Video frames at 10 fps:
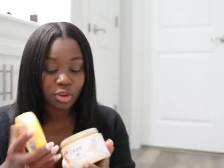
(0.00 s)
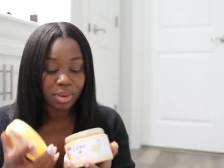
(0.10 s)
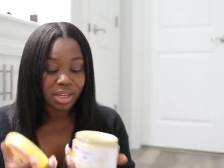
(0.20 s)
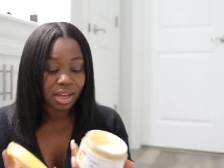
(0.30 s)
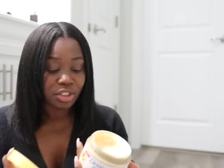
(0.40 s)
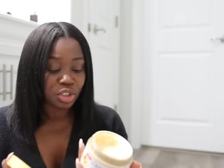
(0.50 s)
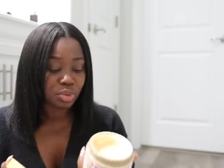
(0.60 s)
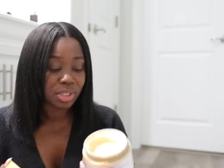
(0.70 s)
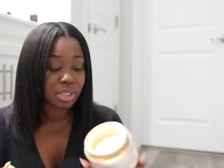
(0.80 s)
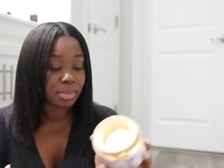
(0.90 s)
oh my gosh, this
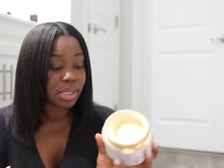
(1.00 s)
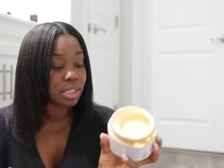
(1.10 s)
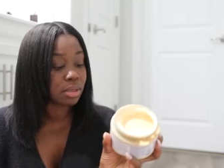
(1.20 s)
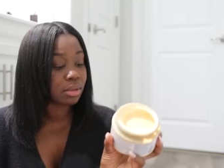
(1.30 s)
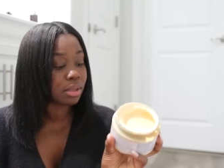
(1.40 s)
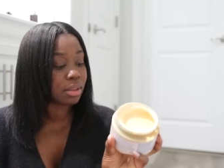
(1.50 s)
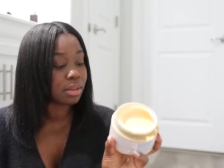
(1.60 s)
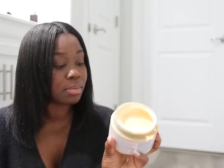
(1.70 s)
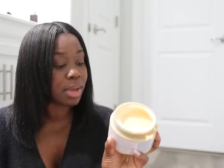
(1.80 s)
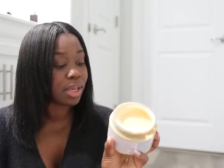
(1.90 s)
one is amazing. Look
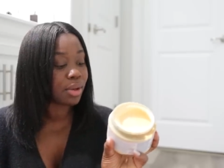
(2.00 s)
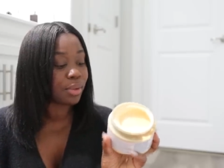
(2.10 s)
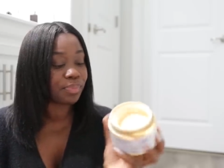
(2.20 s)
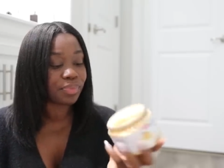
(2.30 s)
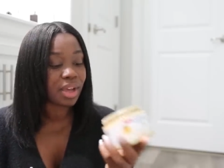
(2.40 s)
at the mango.